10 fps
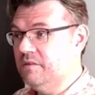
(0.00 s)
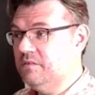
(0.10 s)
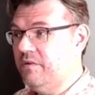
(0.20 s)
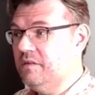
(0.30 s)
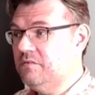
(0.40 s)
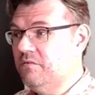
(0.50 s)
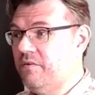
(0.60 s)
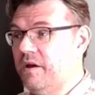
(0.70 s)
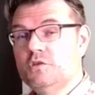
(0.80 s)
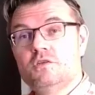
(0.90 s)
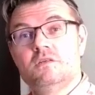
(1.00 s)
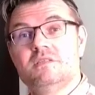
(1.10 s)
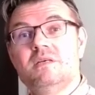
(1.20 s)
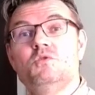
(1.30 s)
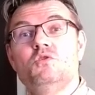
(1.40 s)
transfer function
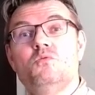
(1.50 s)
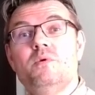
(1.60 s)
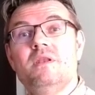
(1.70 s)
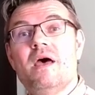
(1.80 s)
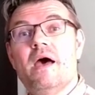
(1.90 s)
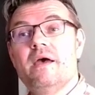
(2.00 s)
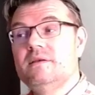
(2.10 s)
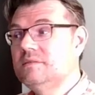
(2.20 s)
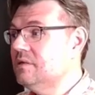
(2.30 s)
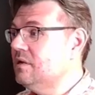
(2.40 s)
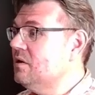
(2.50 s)
seems to be nice.